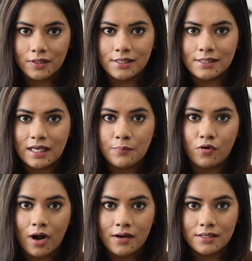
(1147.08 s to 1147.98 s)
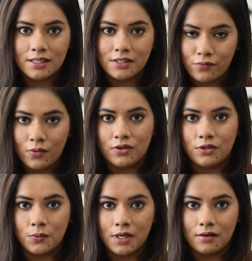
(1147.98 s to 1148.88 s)
his key priorities for the
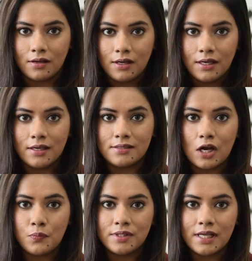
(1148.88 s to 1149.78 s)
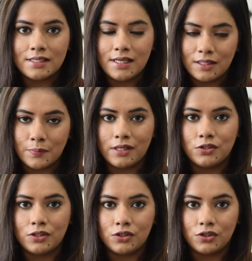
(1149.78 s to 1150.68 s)
new year. He is now presenting the MEL
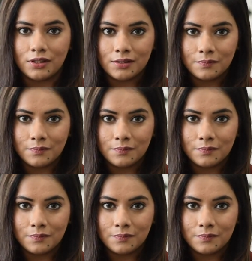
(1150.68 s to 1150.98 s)
cheat sheet.